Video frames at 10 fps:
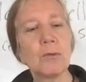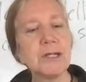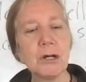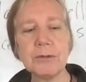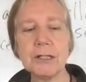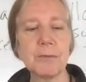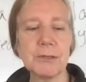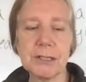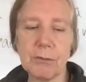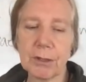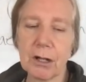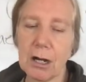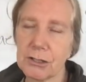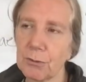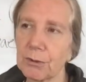We don't need to proceed with
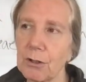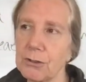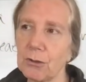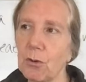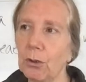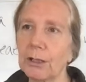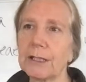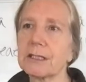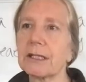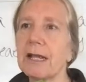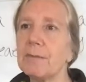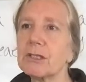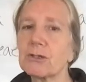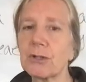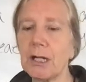caution with Gotu kola because the
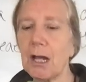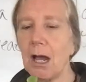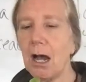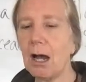chemistry